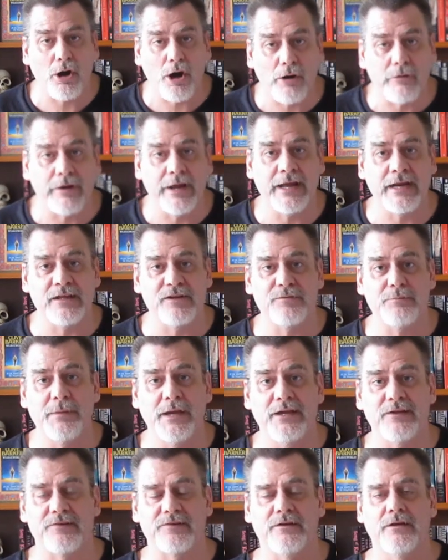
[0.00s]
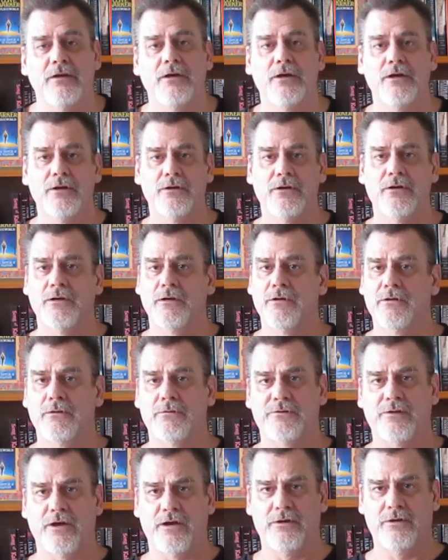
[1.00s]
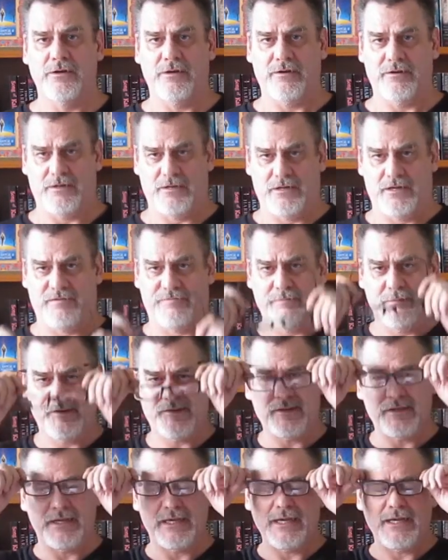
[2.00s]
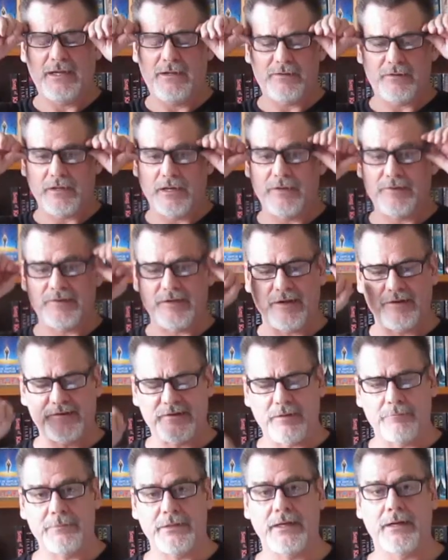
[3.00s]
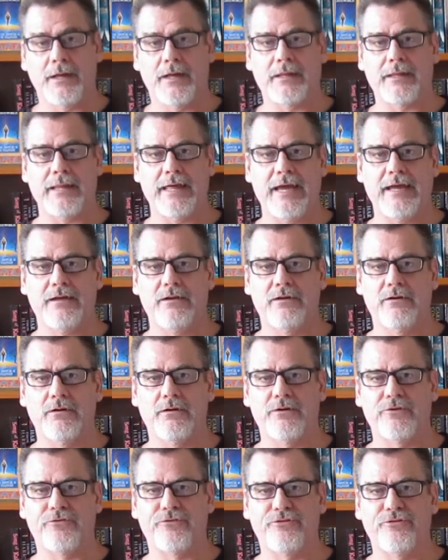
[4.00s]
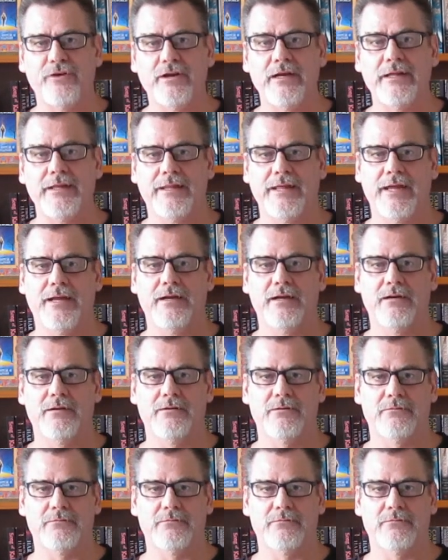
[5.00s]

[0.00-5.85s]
horror at its best." So if Mr. King is going to say something like that, surely